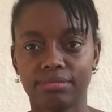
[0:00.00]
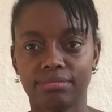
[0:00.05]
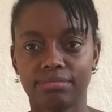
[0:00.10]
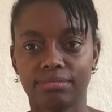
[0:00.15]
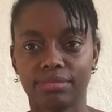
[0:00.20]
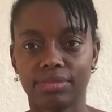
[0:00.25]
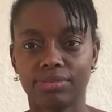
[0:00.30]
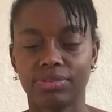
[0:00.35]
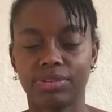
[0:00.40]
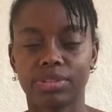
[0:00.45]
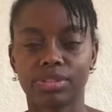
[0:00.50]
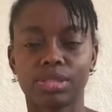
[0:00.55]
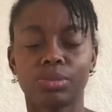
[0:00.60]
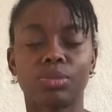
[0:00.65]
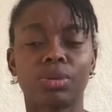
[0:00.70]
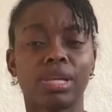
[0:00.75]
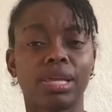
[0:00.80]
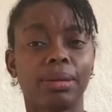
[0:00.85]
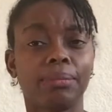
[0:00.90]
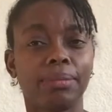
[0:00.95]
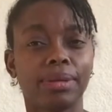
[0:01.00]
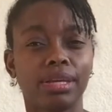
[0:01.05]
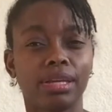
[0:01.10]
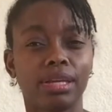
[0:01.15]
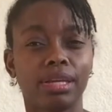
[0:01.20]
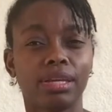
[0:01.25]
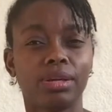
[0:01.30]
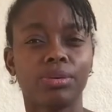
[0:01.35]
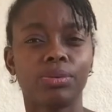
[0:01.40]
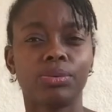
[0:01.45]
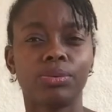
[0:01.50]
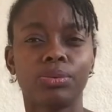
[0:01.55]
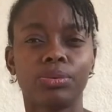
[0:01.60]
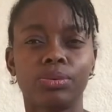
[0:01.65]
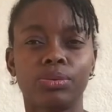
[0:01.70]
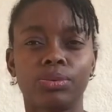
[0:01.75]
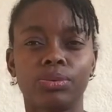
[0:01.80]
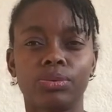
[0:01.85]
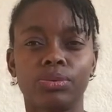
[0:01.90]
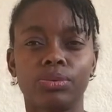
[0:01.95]
if you're someone like me
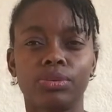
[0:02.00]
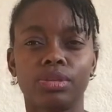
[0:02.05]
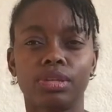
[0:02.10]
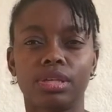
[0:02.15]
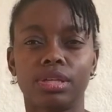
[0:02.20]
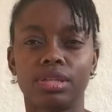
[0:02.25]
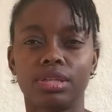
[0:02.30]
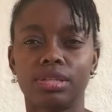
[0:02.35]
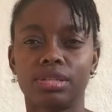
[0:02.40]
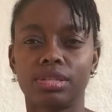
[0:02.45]
who is,